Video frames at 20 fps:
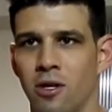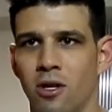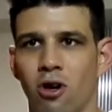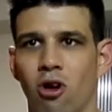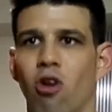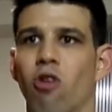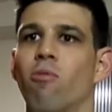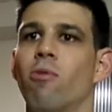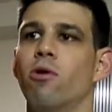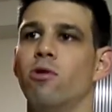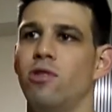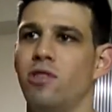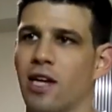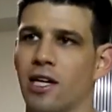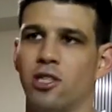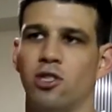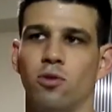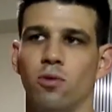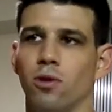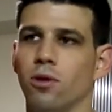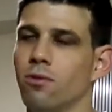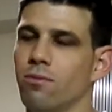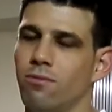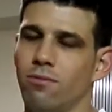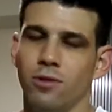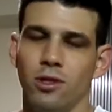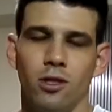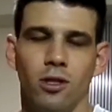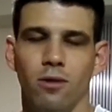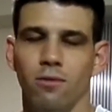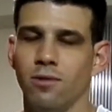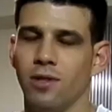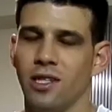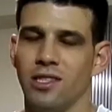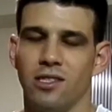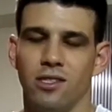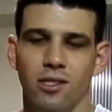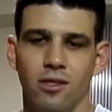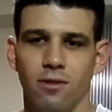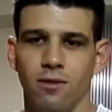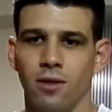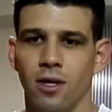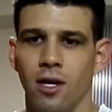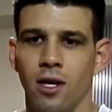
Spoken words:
Homosexual, that's just,